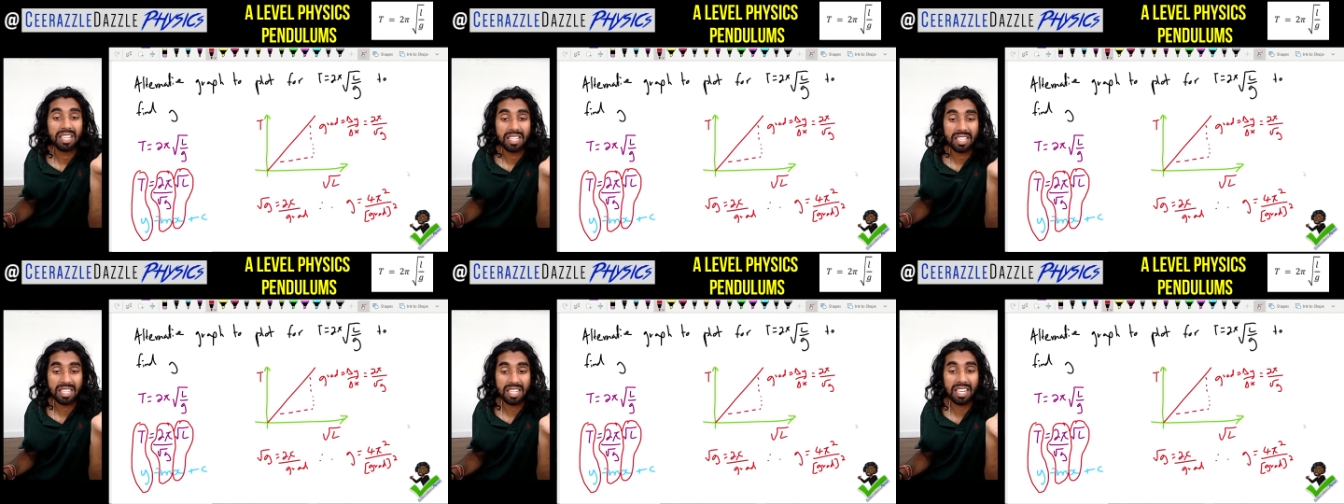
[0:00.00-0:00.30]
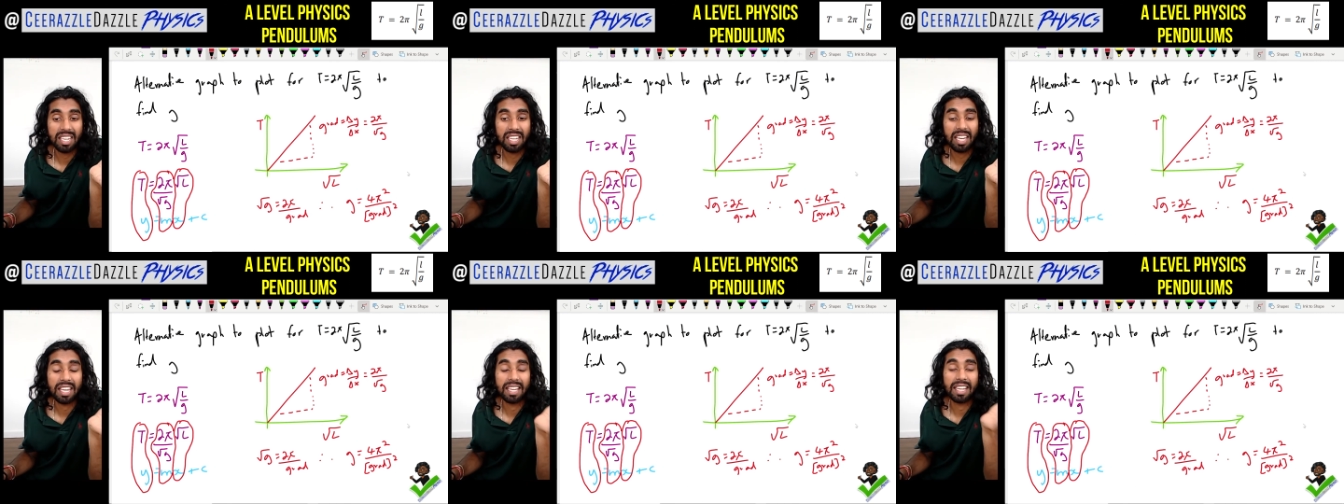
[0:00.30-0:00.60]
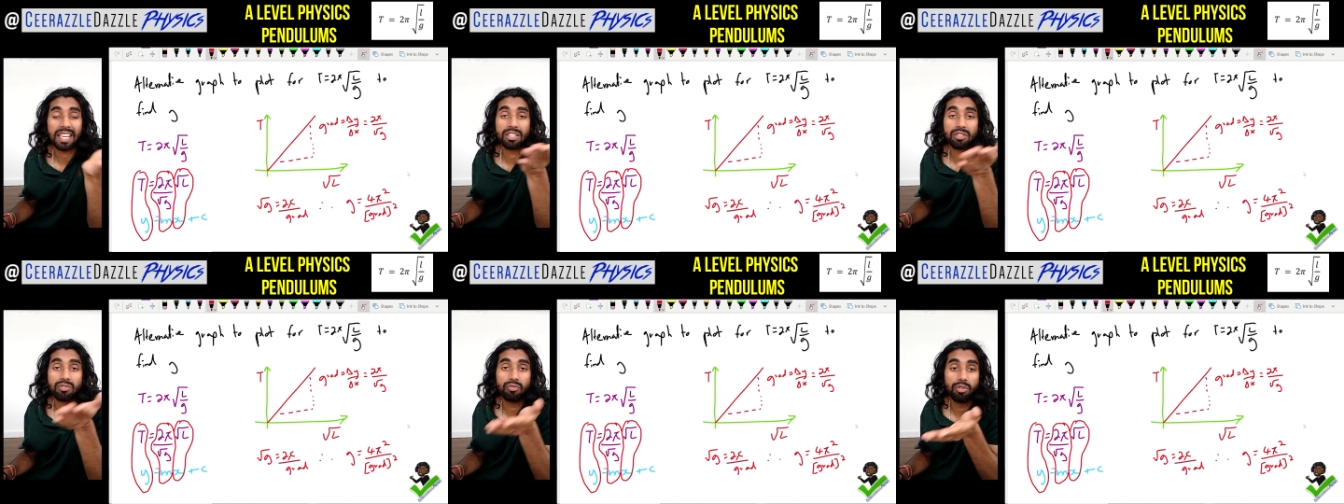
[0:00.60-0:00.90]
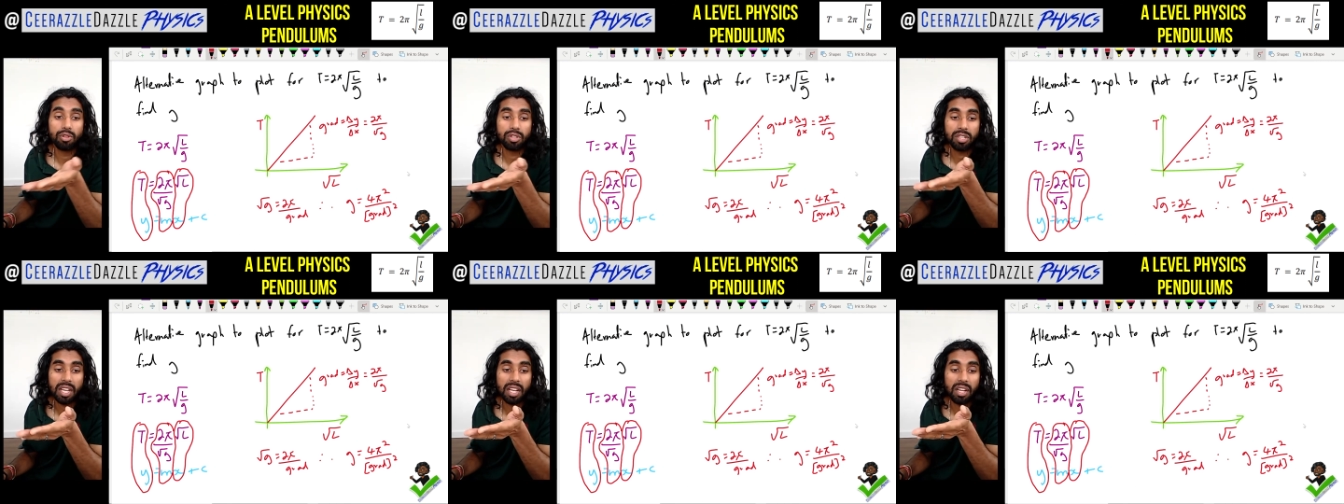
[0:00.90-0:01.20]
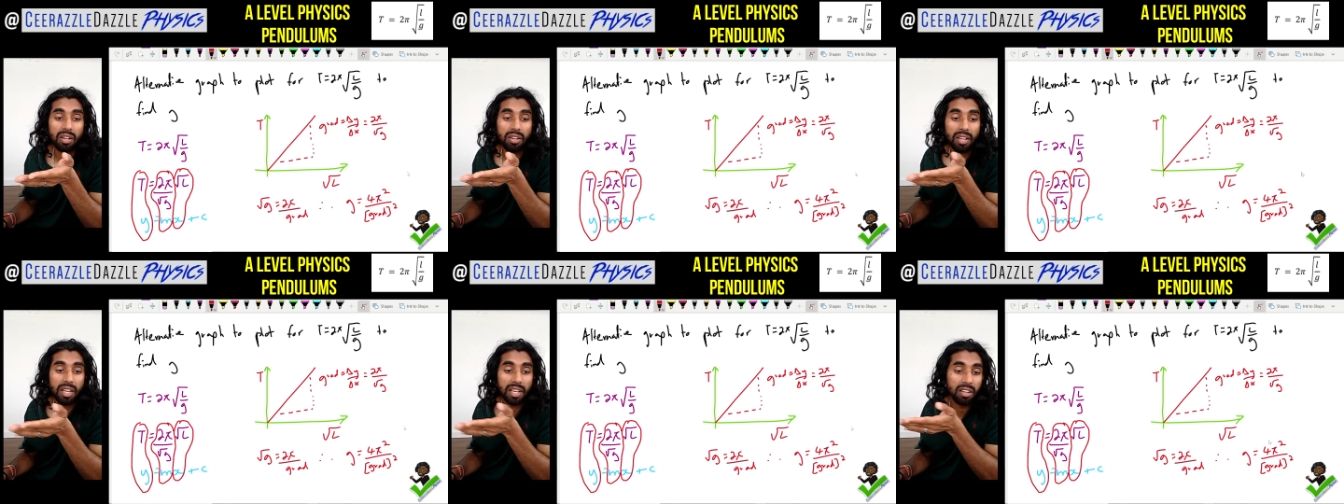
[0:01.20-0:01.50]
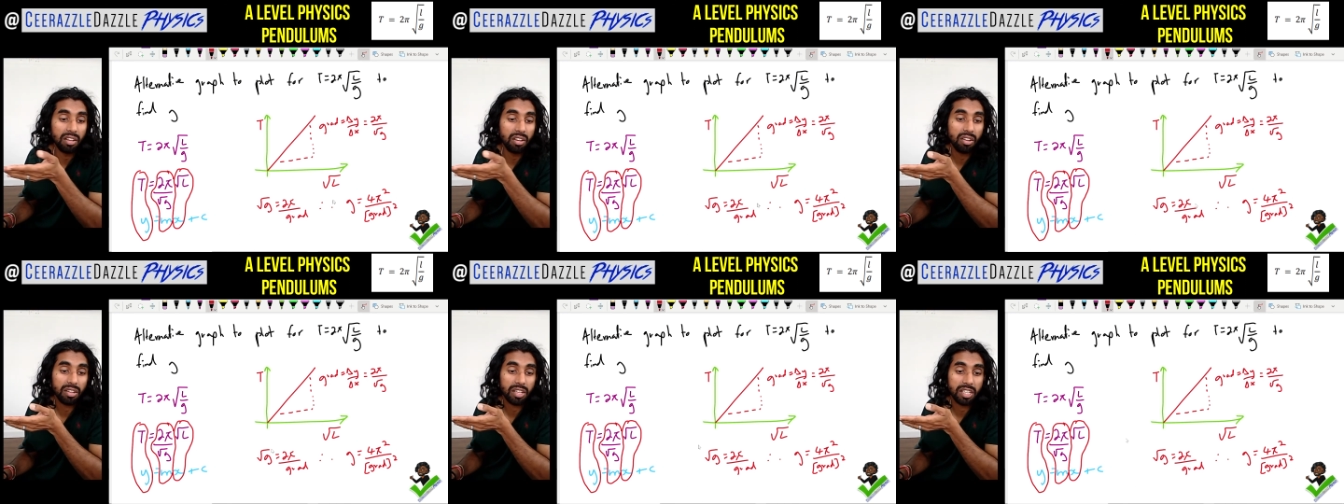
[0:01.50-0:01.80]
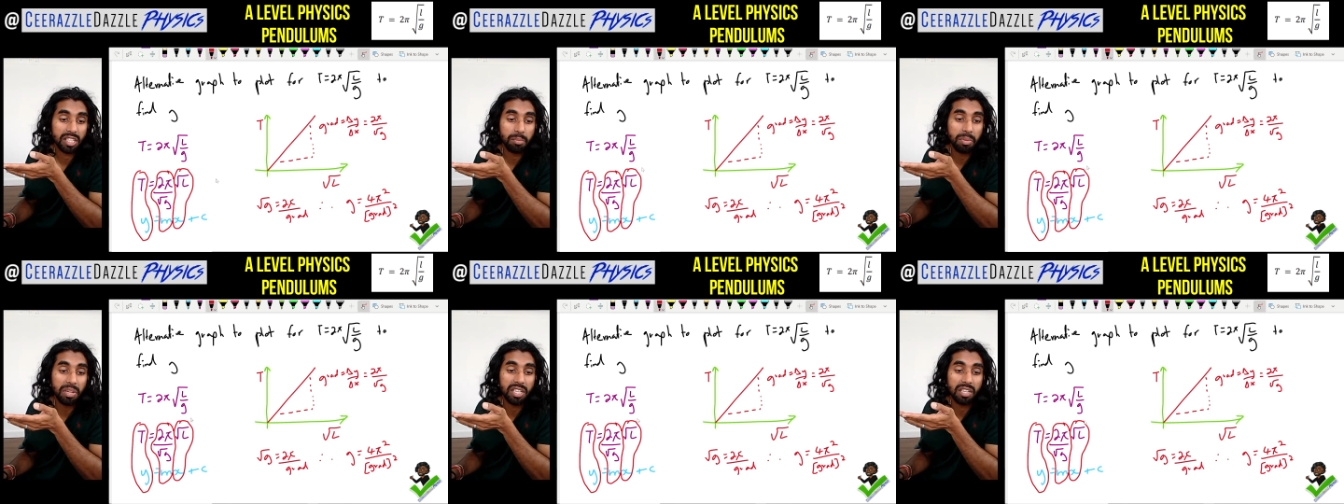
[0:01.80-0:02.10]
t against root l, and look,
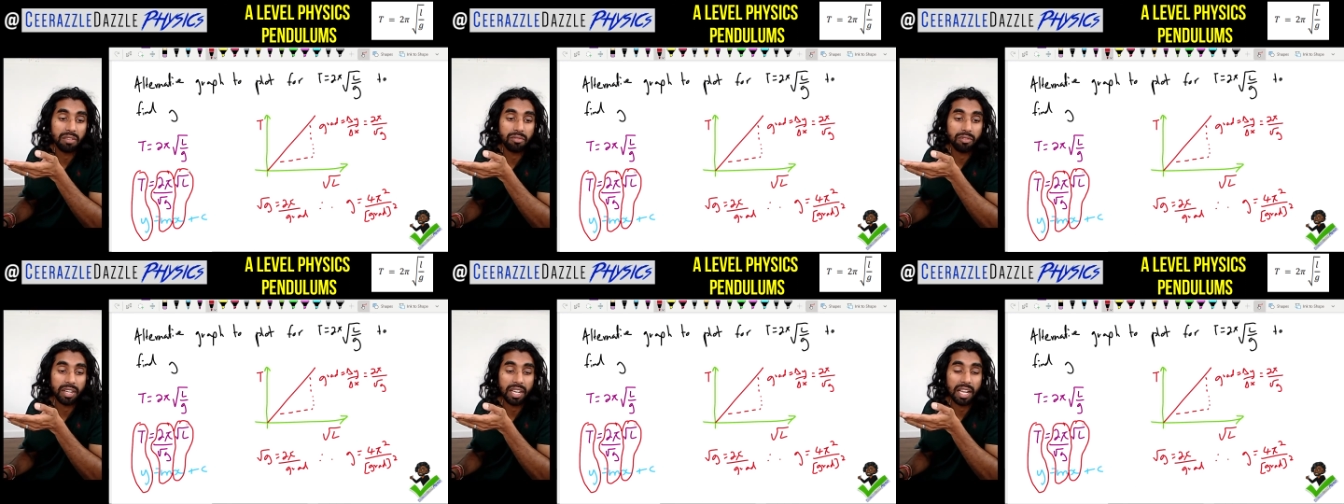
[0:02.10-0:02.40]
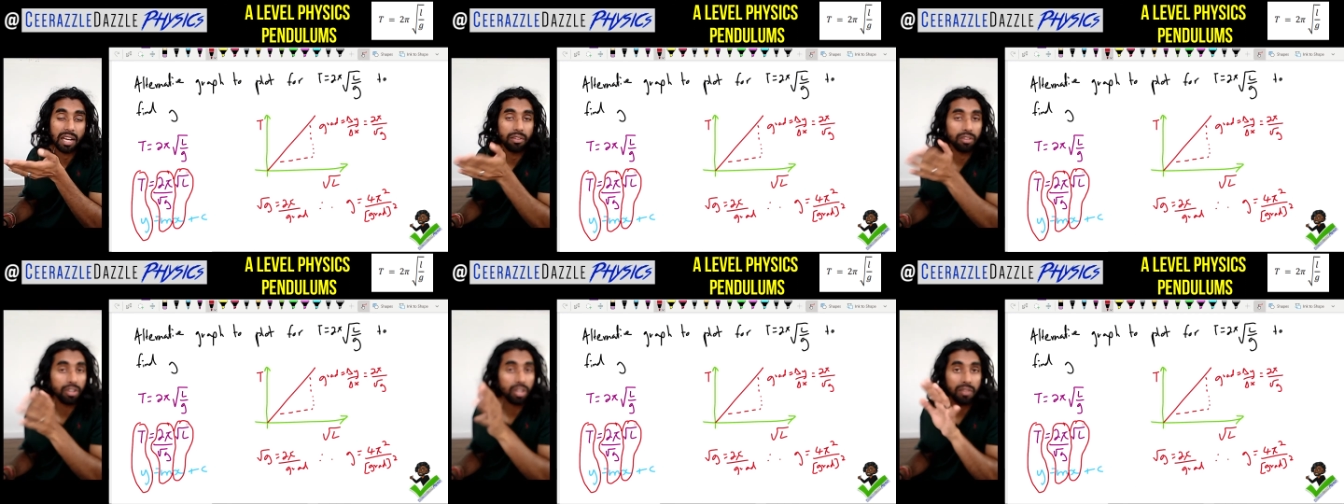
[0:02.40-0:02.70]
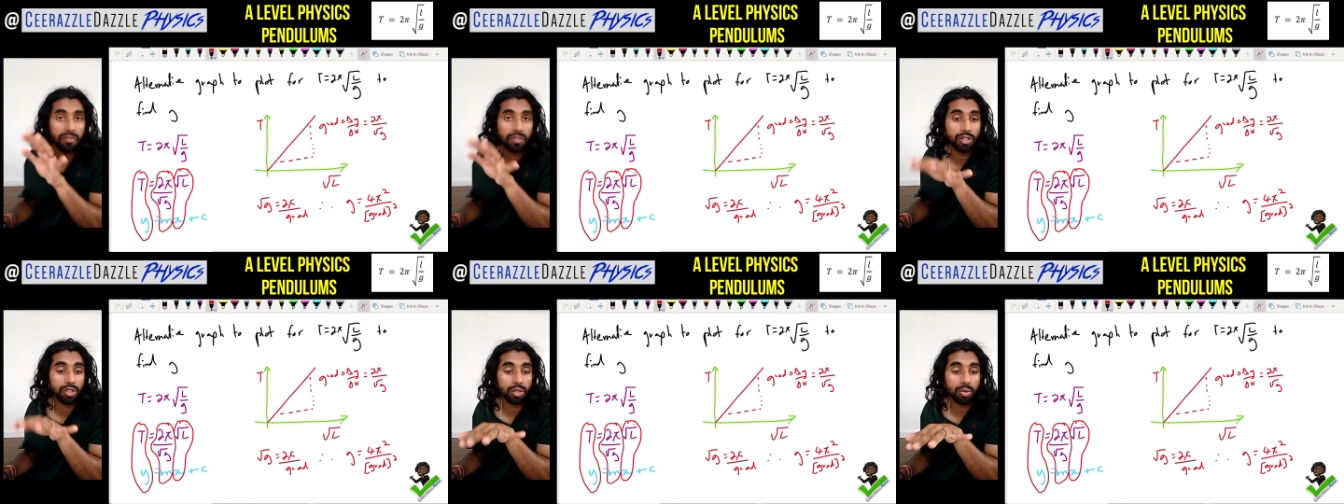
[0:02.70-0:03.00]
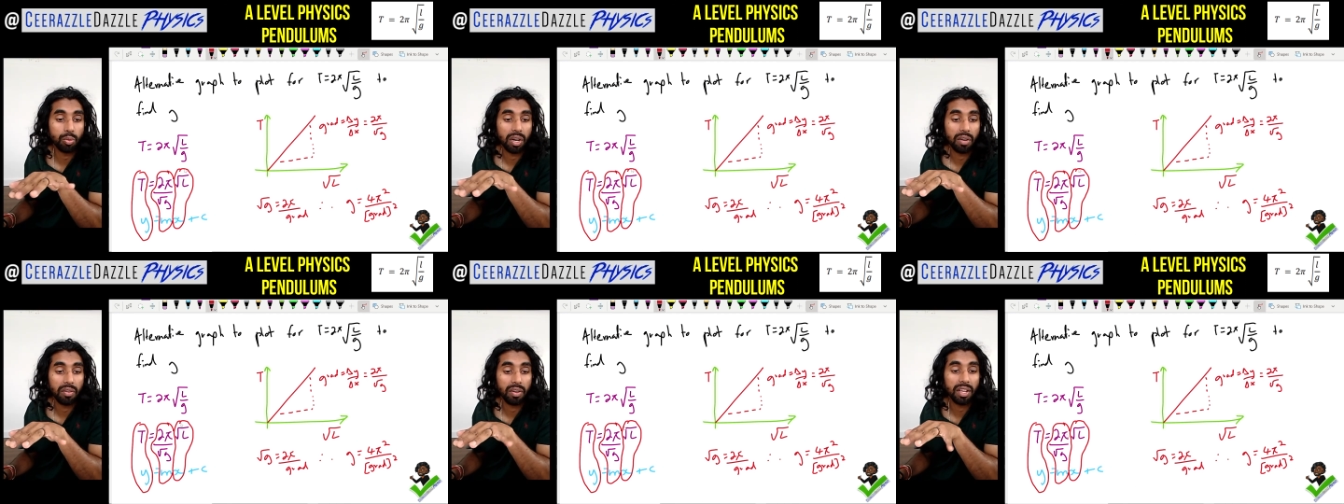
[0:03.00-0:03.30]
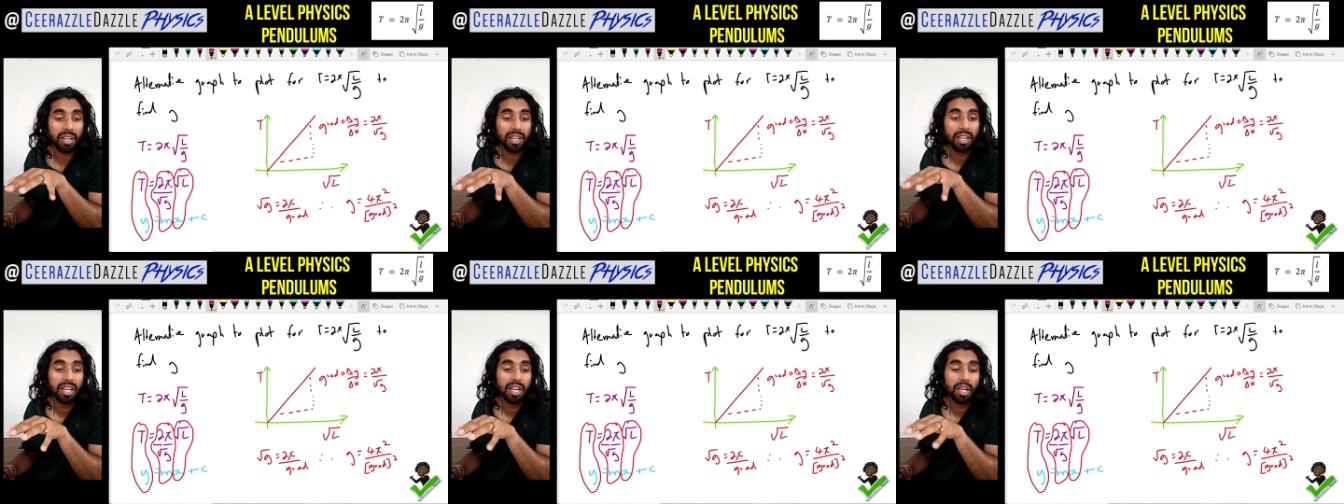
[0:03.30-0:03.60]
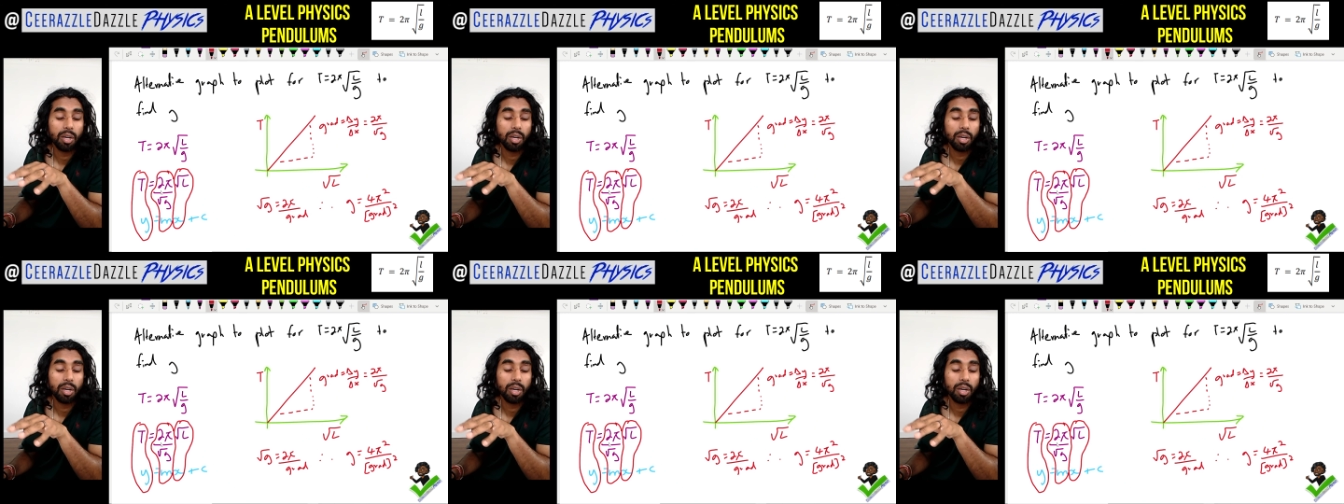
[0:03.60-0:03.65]
it's a bit different now, you don't have to square it,